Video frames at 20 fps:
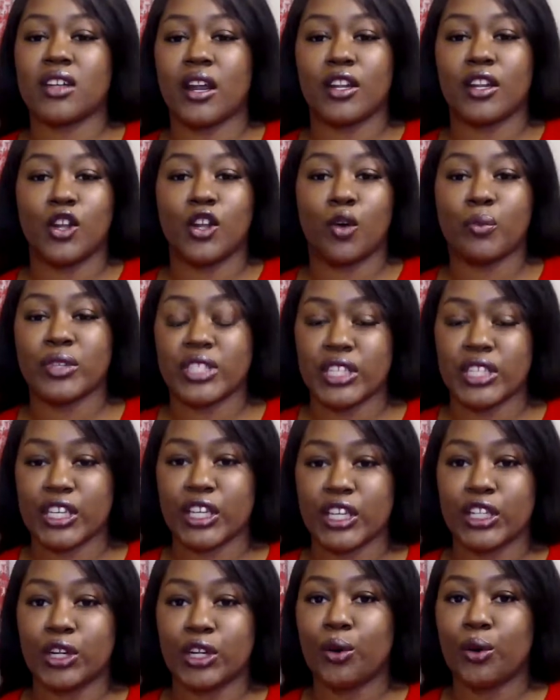are in no
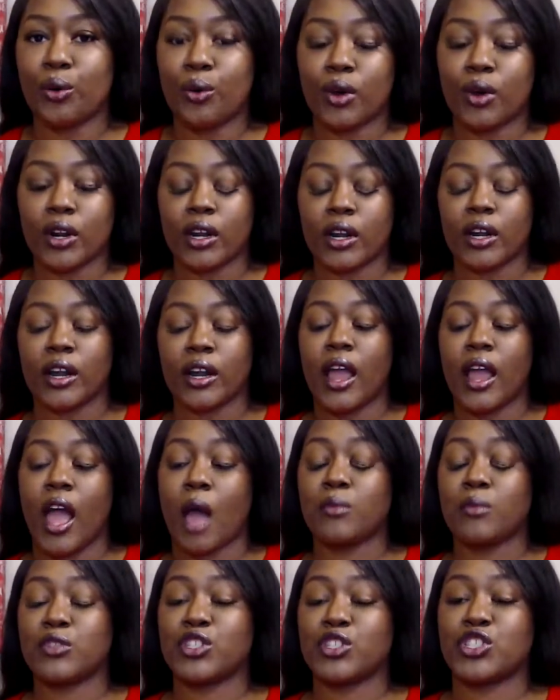particular order.
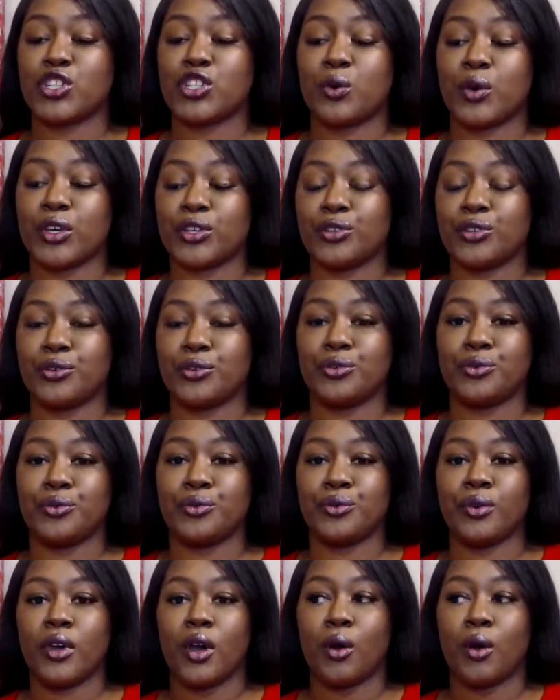I'm just showing
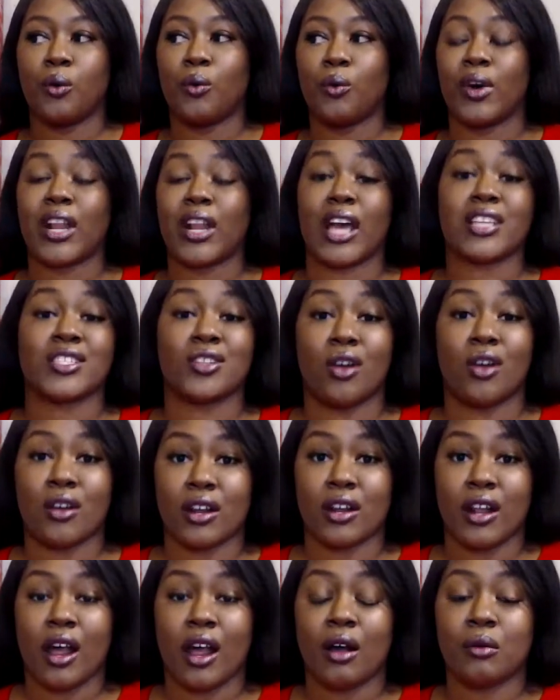you what I
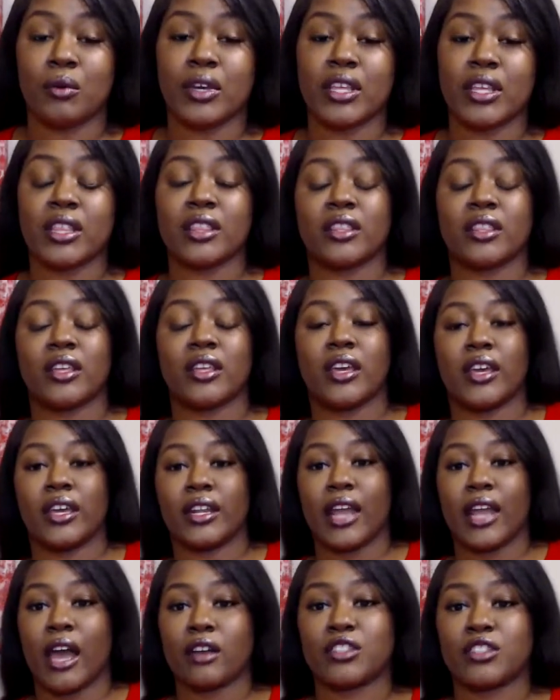started out with
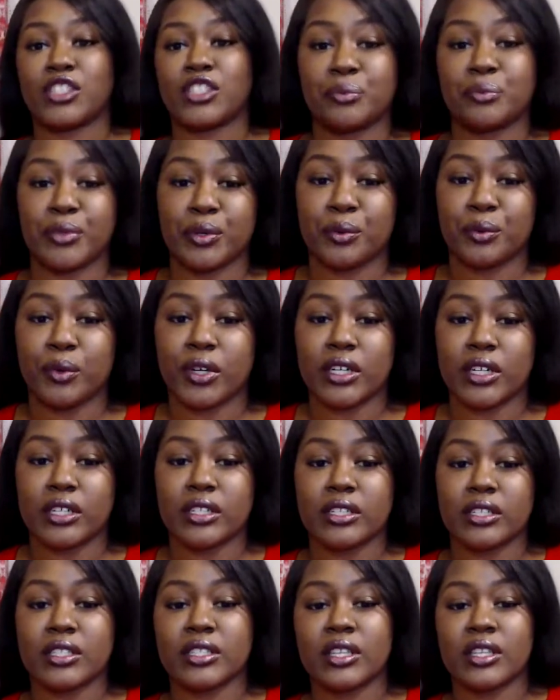and how cheap it
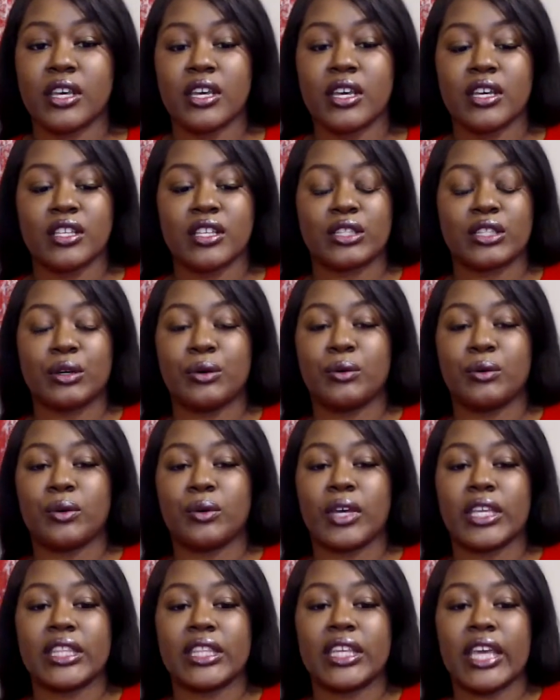was.
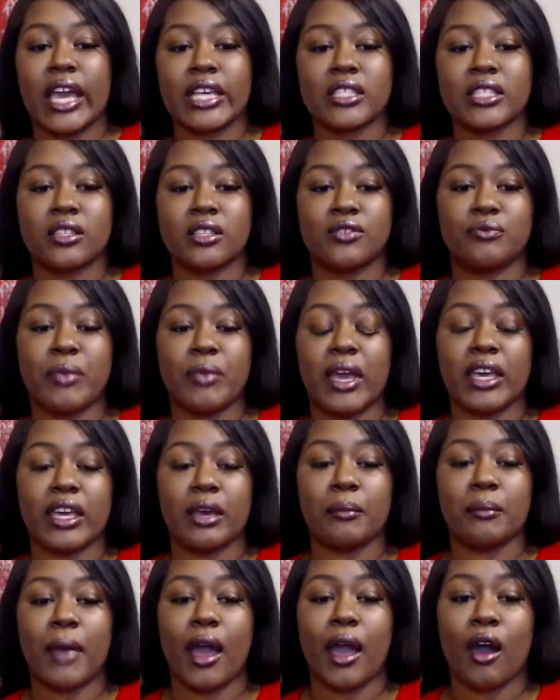So in the case of
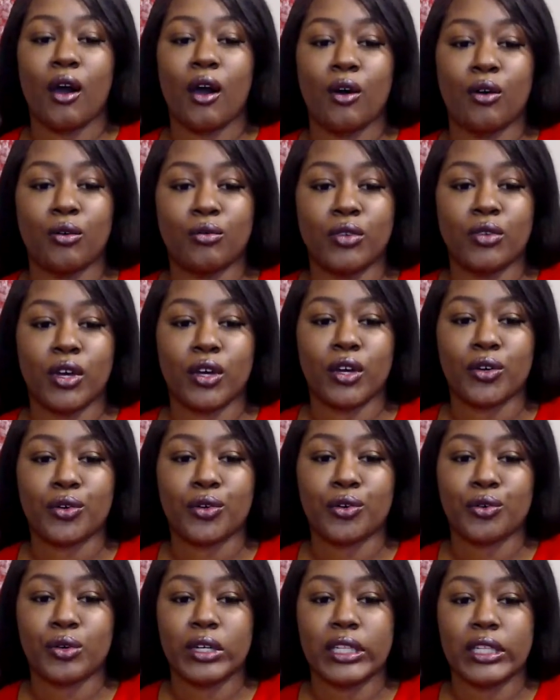making my own
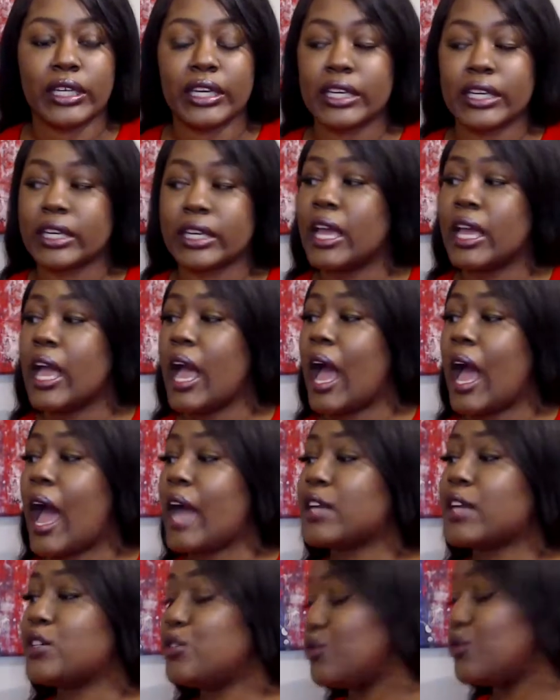acrylic,
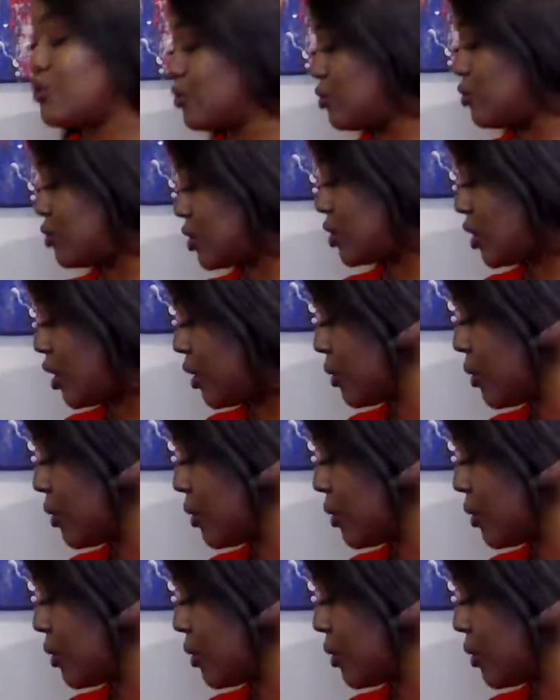I use